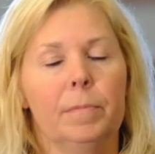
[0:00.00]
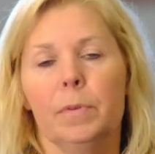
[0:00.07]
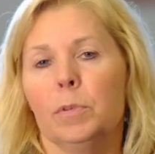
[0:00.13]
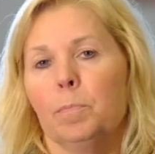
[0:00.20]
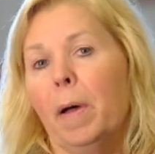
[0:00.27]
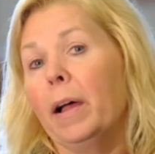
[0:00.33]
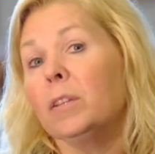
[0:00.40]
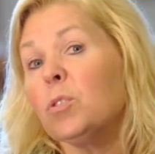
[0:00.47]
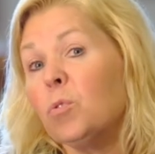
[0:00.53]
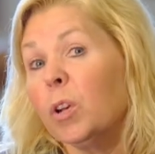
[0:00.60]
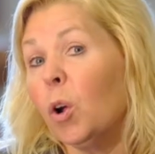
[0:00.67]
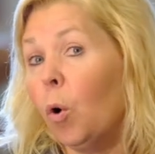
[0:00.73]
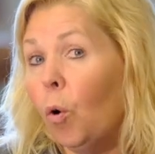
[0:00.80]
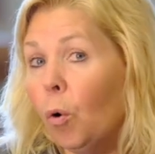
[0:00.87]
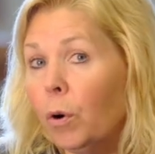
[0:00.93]

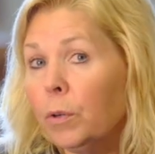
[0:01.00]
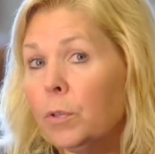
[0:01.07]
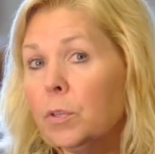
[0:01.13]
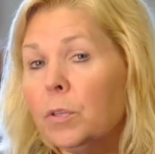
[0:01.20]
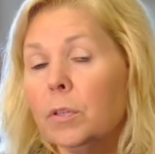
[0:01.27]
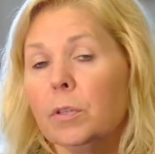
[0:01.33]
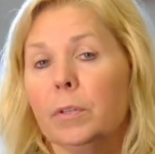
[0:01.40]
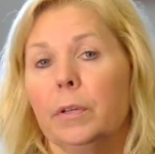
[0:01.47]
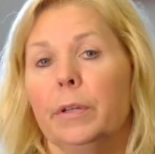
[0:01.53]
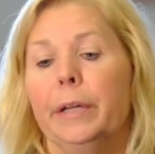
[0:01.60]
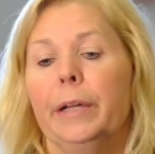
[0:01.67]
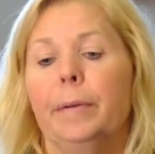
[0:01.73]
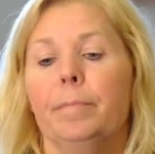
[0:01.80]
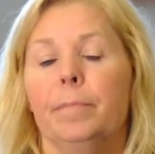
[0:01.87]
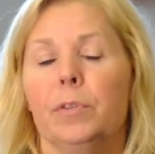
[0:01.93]
sponsoring a horse.
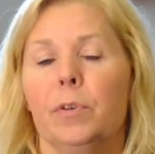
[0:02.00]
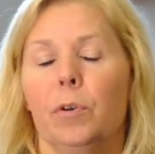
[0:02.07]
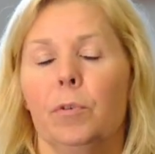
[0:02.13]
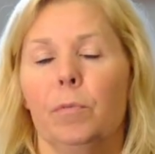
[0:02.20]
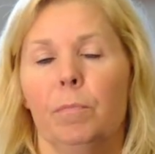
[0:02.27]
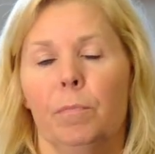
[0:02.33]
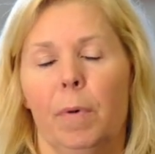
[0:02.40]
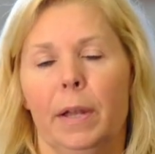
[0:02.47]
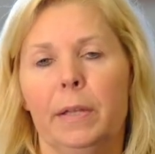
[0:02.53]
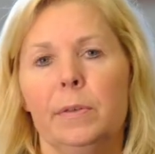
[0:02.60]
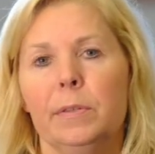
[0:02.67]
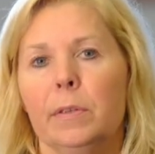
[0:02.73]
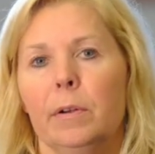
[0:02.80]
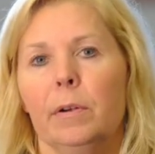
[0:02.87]
So monies